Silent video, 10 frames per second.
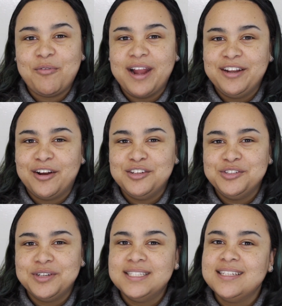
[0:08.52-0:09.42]
why not
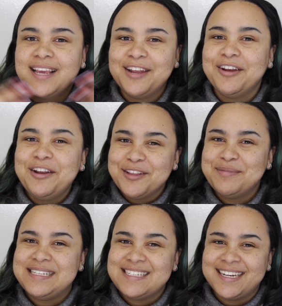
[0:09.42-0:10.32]
do a little get ready with
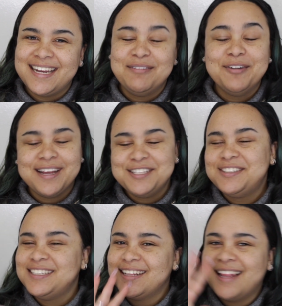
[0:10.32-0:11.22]
me today. I'm going
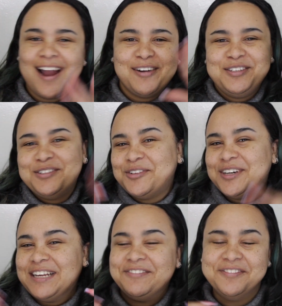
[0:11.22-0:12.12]
to a little outdoor
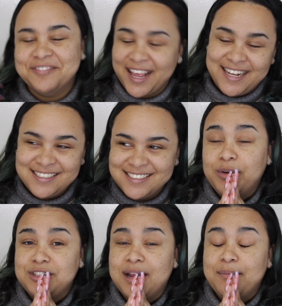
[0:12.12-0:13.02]
event,
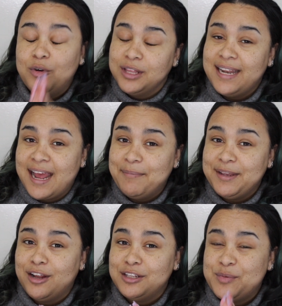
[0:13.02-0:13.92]
which I'm more than happy
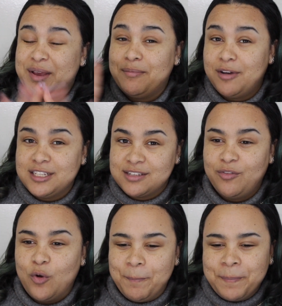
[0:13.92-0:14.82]
not to wear a mask
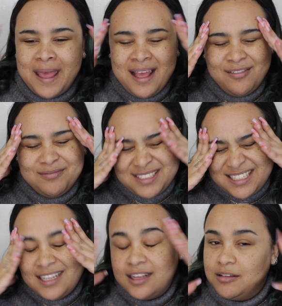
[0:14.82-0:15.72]
for. I'm
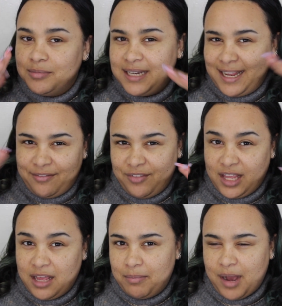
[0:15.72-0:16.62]
still a little bit
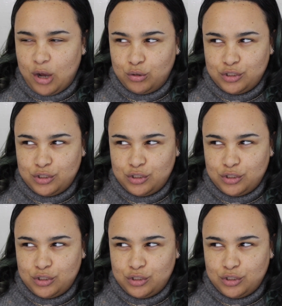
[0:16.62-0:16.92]
iffy about